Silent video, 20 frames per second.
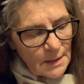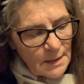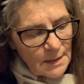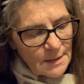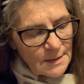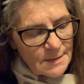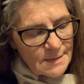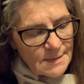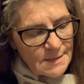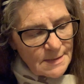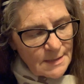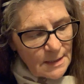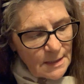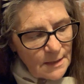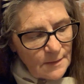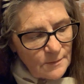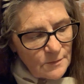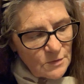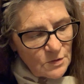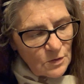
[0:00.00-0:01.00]
It
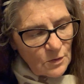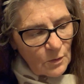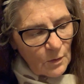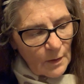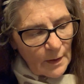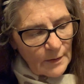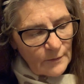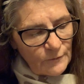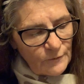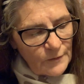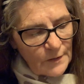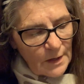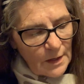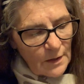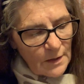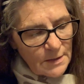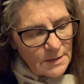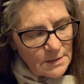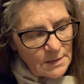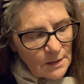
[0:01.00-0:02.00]
seemed quite
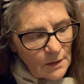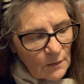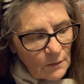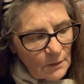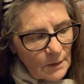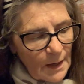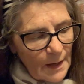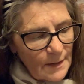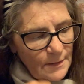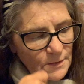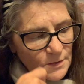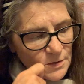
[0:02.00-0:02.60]
fairy tale like